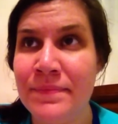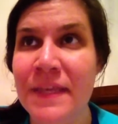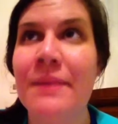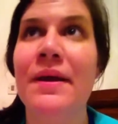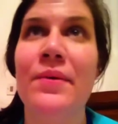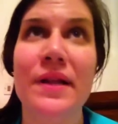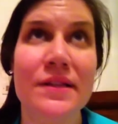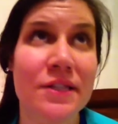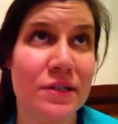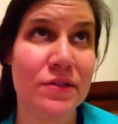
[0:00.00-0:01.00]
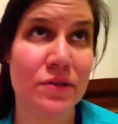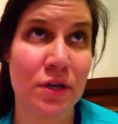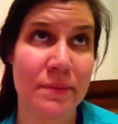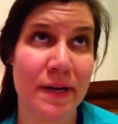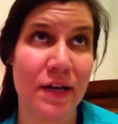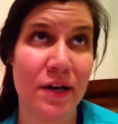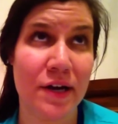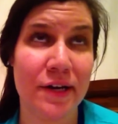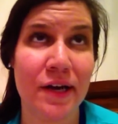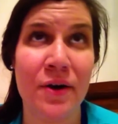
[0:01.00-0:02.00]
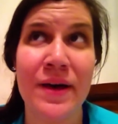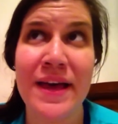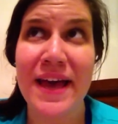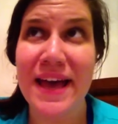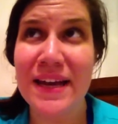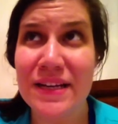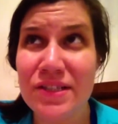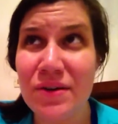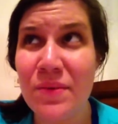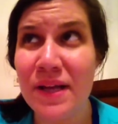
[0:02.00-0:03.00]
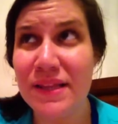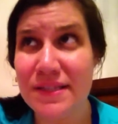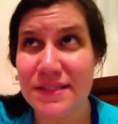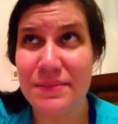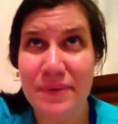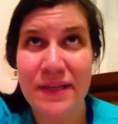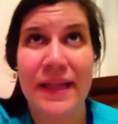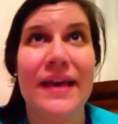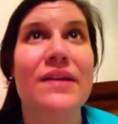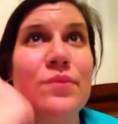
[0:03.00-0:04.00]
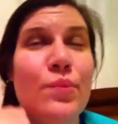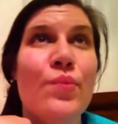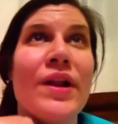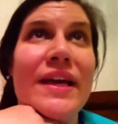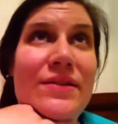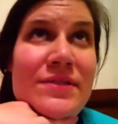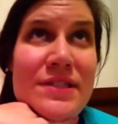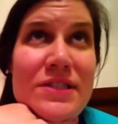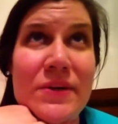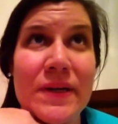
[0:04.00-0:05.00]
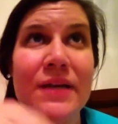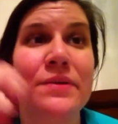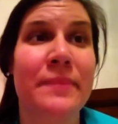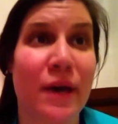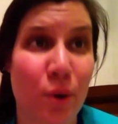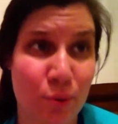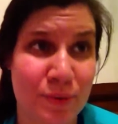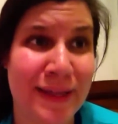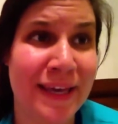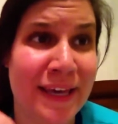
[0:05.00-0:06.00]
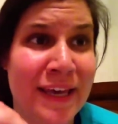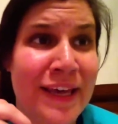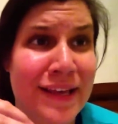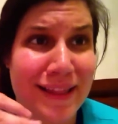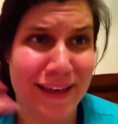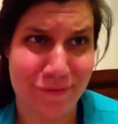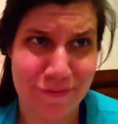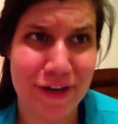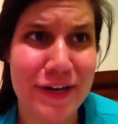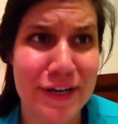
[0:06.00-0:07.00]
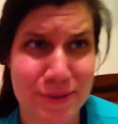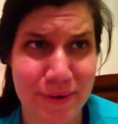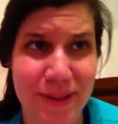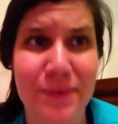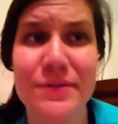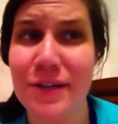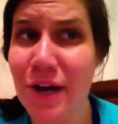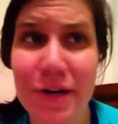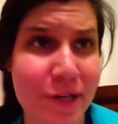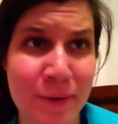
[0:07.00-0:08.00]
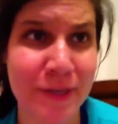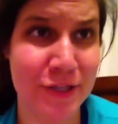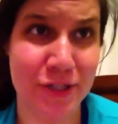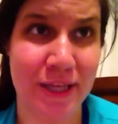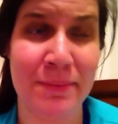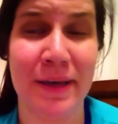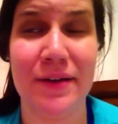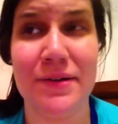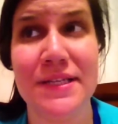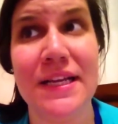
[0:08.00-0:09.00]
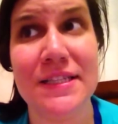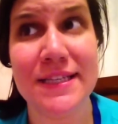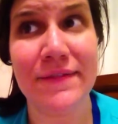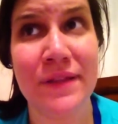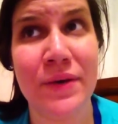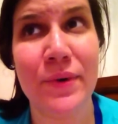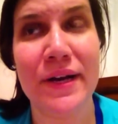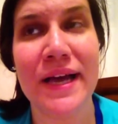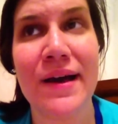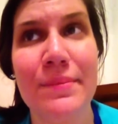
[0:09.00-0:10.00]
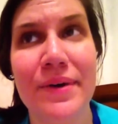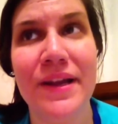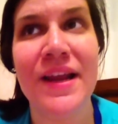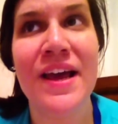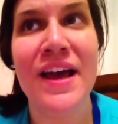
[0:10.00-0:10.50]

Yeah, but I want to start incorporating cardio, and I don't want this to be like, when I used to do it, it was my only like fitness really. It was cardio and Jillian Michaels, and it's definitely a workout, but